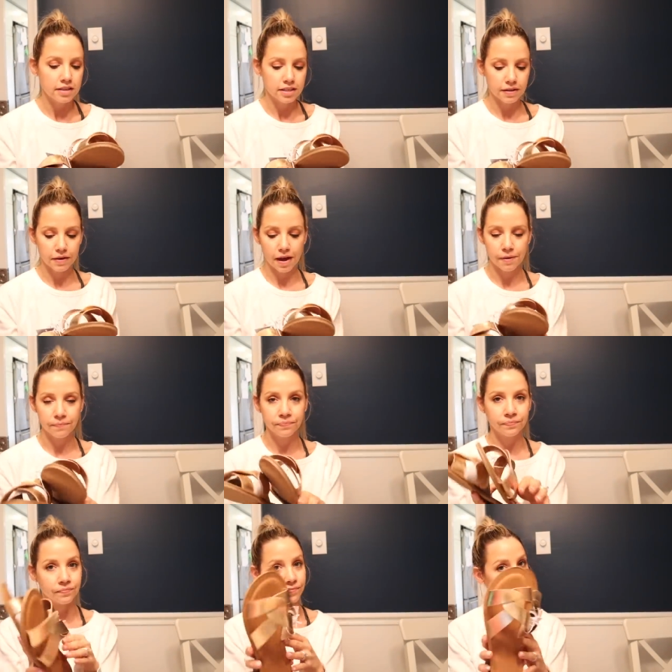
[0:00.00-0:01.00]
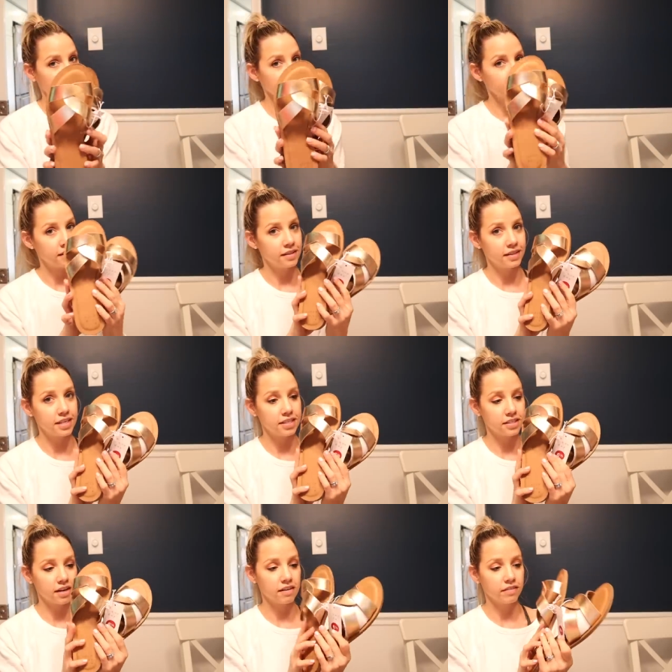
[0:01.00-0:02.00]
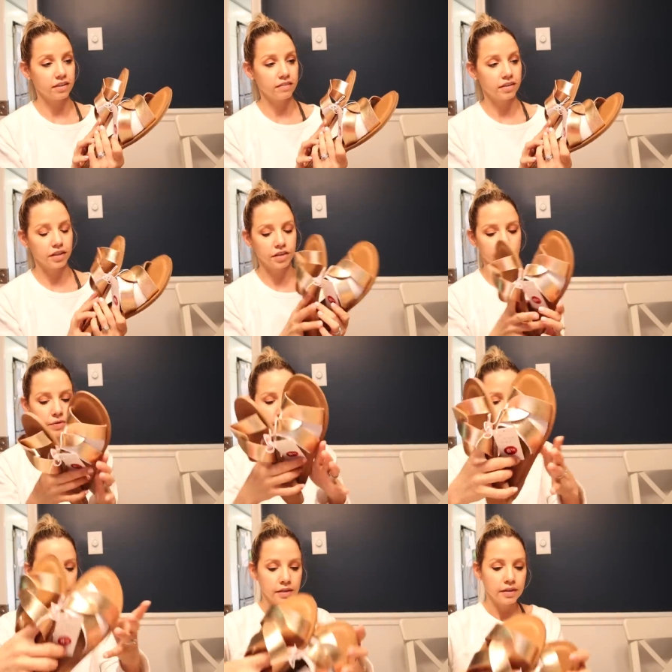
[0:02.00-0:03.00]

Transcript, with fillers: So yeah, these are really, really cute.